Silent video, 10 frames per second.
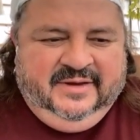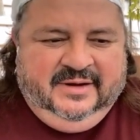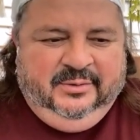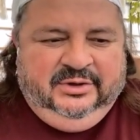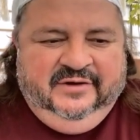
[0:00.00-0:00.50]

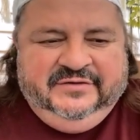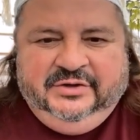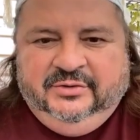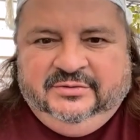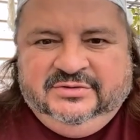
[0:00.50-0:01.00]
I would love to
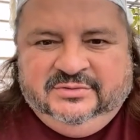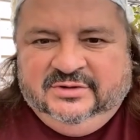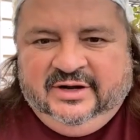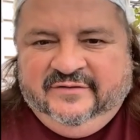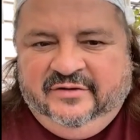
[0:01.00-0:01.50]
go to a
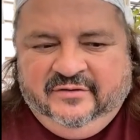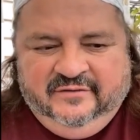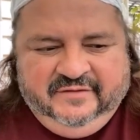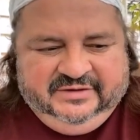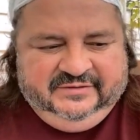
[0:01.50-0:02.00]
lot of other
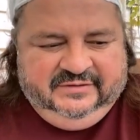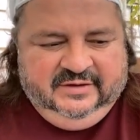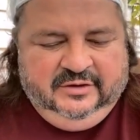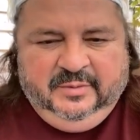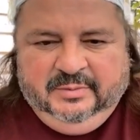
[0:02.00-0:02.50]
events
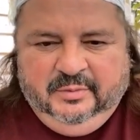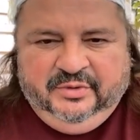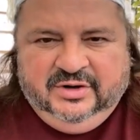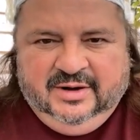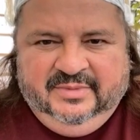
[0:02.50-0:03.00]
that other people
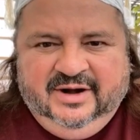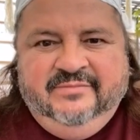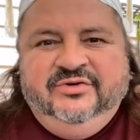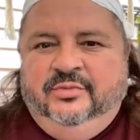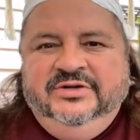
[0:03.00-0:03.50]
put on, but I'm
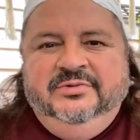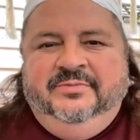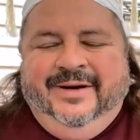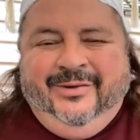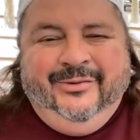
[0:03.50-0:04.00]
so busy with
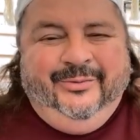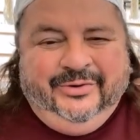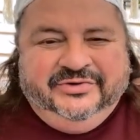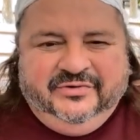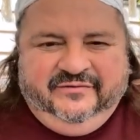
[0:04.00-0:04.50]
my own
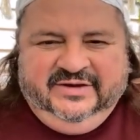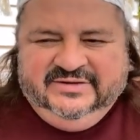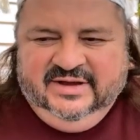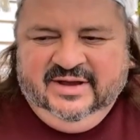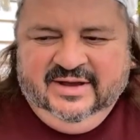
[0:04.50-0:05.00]
personal
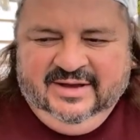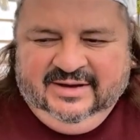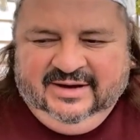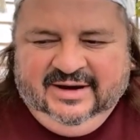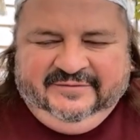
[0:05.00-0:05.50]
events.
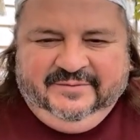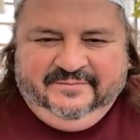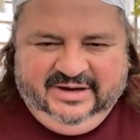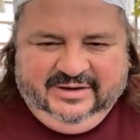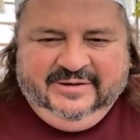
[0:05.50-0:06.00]
I have to
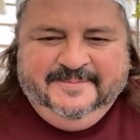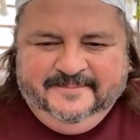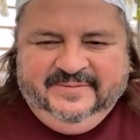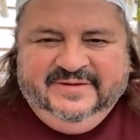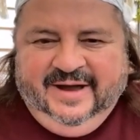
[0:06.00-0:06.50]
make
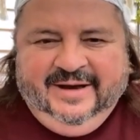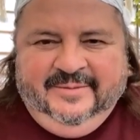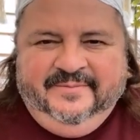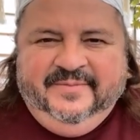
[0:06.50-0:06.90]
time,